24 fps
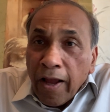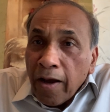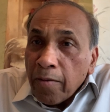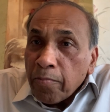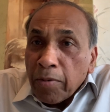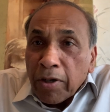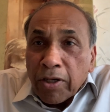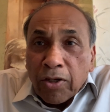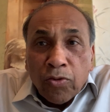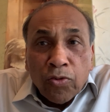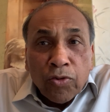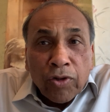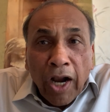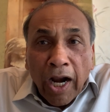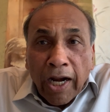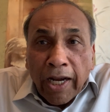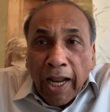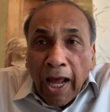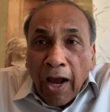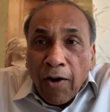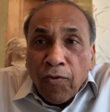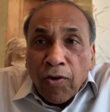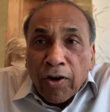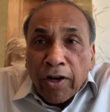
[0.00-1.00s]
but do not
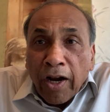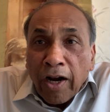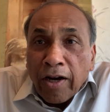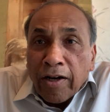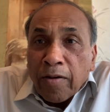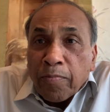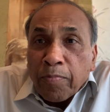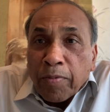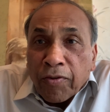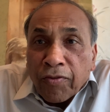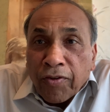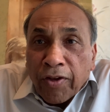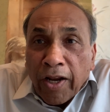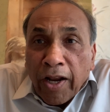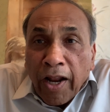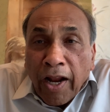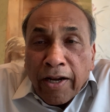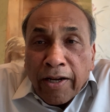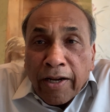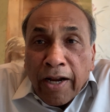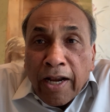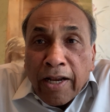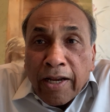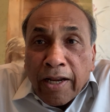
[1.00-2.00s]
have 100%
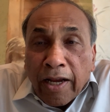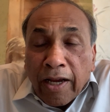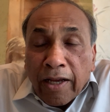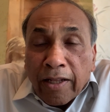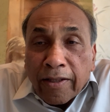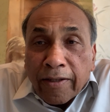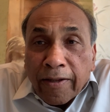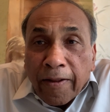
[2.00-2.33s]
identical